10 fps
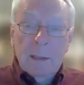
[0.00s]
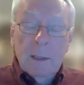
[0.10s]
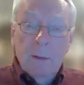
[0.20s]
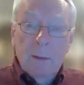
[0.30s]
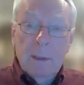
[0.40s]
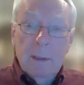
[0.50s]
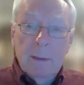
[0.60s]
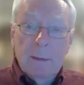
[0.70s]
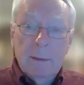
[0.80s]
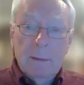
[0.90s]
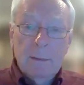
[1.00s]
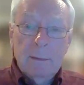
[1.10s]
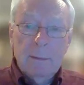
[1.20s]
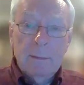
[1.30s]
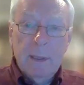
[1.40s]
So
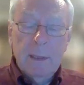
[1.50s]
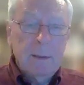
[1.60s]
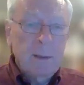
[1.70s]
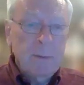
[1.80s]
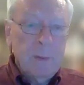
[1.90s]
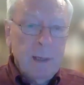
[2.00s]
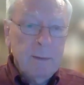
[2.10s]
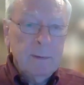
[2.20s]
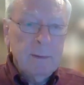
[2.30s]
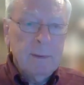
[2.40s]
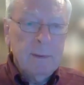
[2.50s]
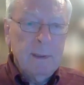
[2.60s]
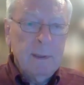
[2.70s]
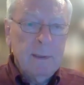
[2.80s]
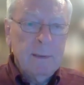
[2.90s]
we had another round,
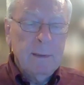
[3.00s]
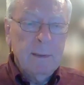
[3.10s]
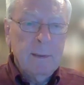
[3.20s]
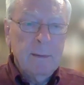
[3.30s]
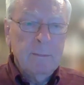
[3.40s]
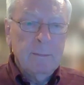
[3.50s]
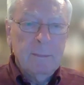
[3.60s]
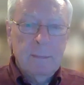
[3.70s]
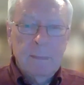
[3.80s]
and